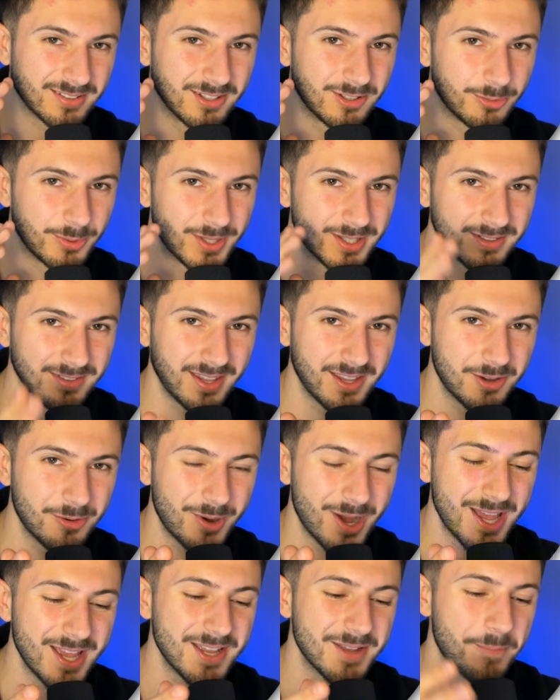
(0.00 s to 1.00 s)
we can take
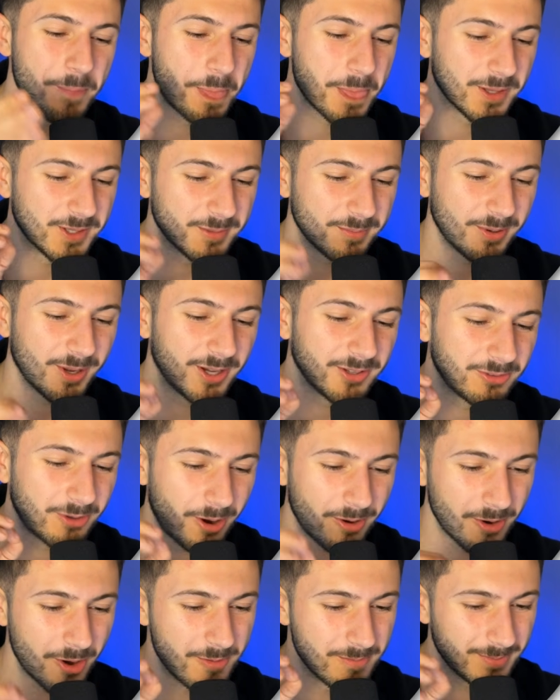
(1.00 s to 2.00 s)
away and apply to our
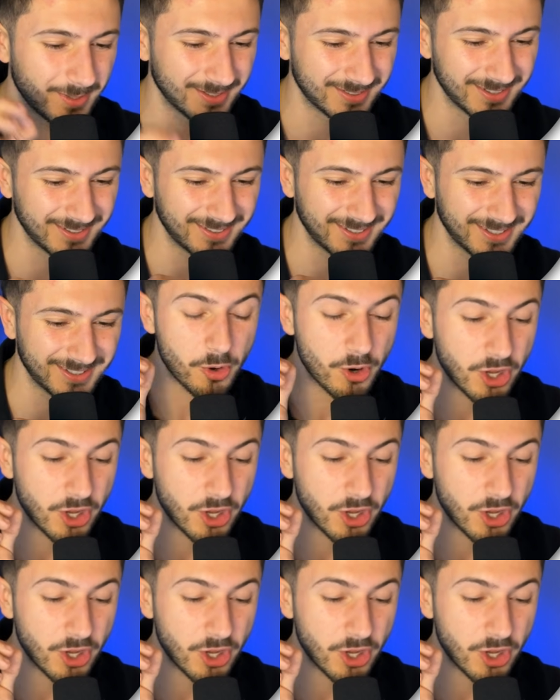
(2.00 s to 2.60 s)
own businesses.